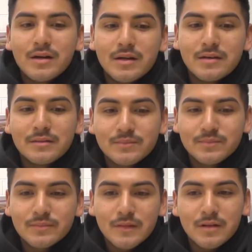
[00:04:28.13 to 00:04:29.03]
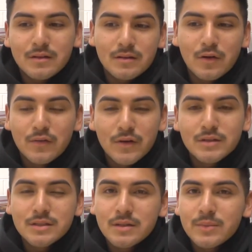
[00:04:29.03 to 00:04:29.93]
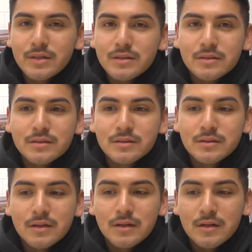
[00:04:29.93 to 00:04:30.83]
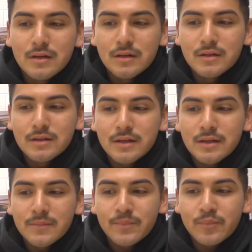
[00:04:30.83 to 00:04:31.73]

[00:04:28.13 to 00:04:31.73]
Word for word: And overall, it's gonna be a, a good thing.